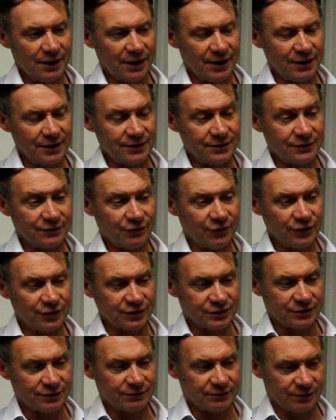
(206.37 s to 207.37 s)
And
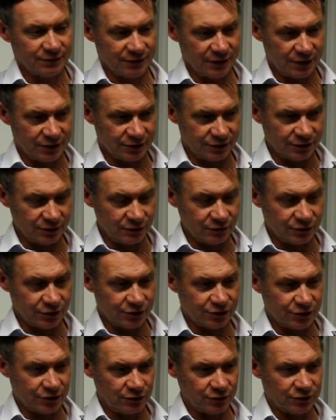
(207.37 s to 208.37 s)
first thing to do is
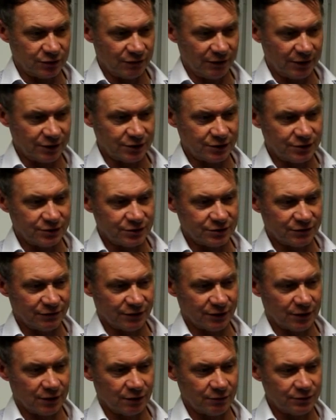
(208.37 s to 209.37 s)
to choose directions of
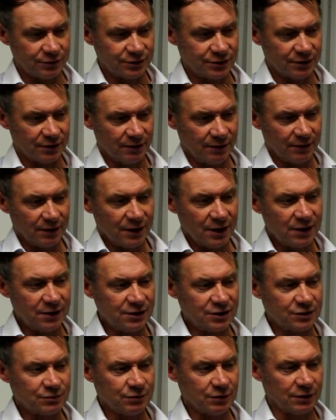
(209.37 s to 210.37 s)
the current in
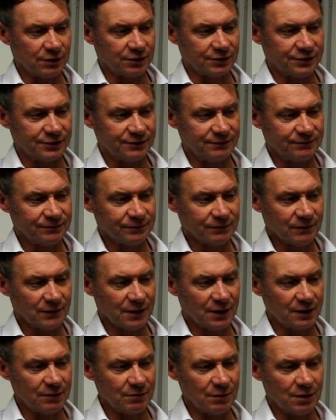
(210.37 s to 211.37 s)
each part
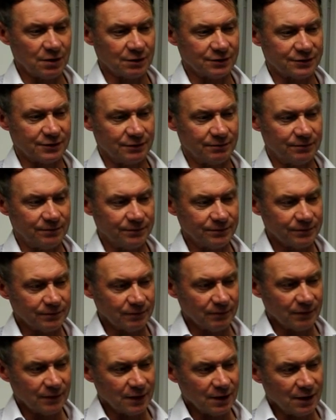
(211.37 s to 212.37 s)
and mark them,
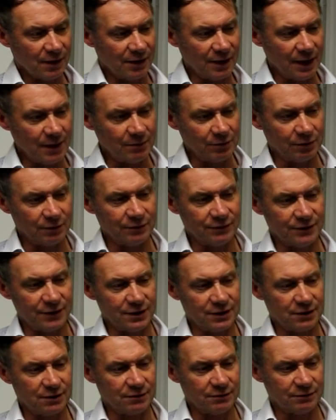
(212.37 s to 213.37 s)
label
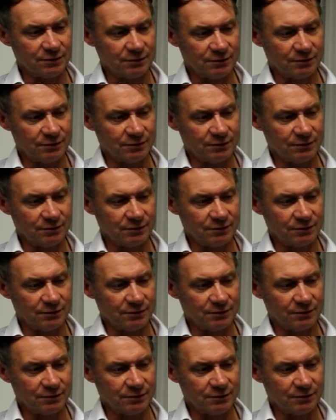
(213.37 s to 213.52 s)
the